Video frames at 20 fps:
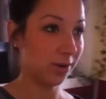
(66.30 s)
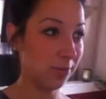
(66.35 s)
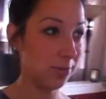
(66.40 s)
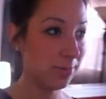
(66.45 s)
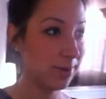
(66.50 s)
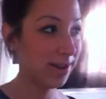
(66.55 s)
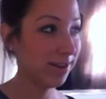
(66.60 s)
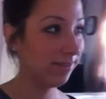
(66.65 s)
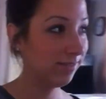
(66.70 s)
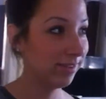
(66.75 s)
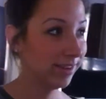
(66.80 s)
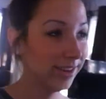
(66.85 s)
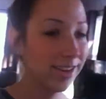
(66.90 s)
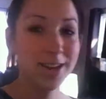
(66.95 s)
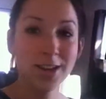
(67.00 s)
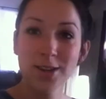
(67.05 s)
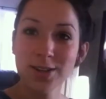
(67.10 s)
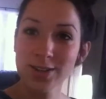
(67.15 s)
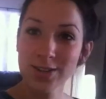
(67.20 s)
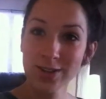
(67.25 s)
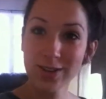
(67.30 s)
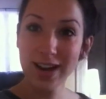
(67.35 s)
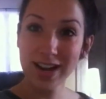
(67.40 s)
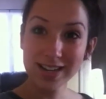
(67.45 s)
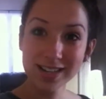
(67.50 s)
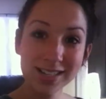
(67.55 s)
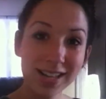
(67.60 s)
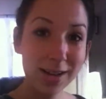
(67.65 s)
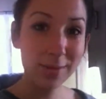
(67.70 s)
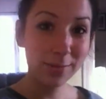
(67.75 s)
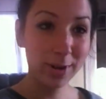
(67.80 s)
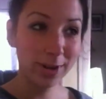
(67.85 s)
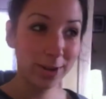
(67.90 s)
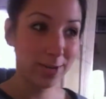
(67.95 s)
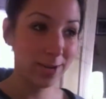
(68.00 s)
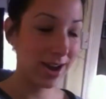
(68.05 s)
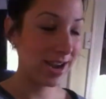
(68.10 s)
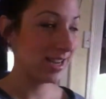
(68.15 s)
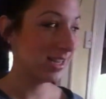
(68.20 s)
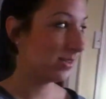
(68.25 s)
know about. So next time we
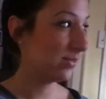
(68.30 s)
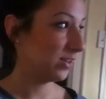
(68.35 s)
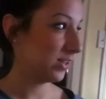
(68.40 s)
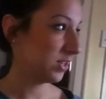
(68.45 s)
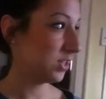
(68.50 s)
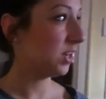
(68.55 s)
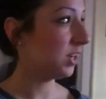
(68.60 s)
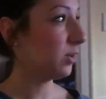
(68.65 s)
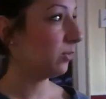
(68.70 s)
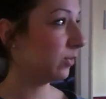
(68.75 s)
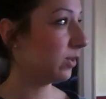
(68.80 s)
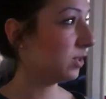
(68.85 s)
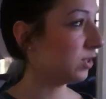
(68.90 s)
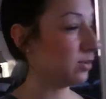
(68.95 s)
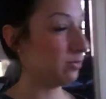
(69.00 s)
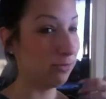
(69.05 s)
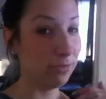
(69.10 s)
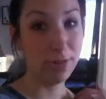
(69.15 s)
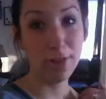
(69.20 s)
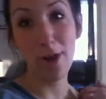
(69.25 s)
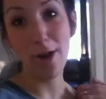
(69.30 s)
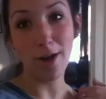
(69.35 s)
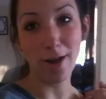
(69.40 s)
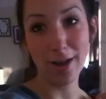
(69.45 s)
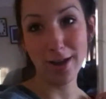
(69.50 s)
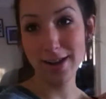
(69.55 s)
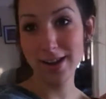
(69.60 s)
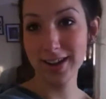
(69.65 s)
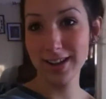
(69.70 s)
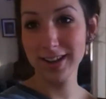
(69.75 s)
go ice fishing, we should vlog.